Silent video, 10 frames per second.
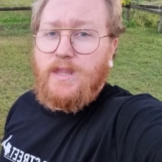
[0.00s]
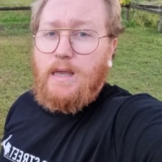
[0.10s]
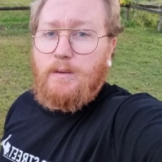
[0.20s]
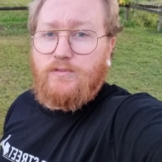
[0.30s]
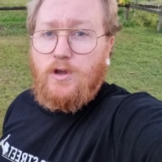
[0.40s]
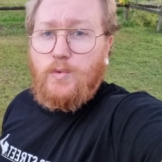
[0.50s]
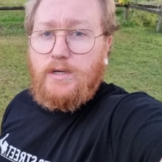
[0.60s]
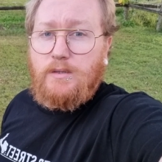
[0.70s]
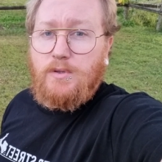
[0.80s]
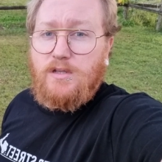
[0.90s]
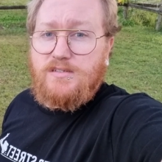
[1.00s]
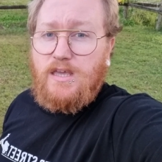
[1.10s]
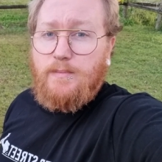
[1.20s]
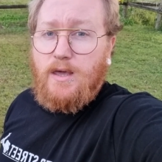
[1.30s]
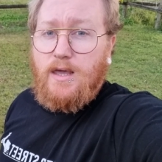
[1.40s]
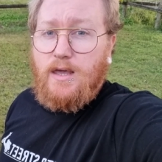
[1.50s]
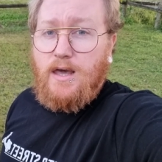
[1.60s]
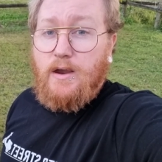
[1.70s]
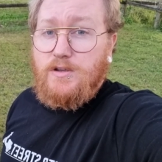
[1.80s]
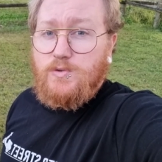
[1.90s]
Um, I've not ridden a Malossi uh,
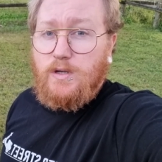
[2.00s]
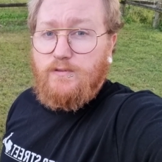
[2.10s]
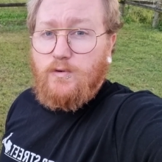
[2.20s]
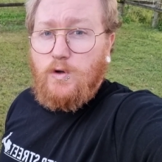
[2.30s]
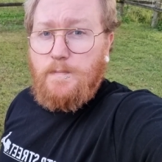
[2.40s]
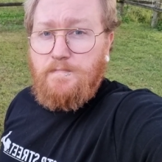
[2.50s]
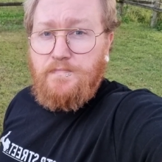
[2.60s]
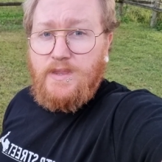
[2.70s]
RS24,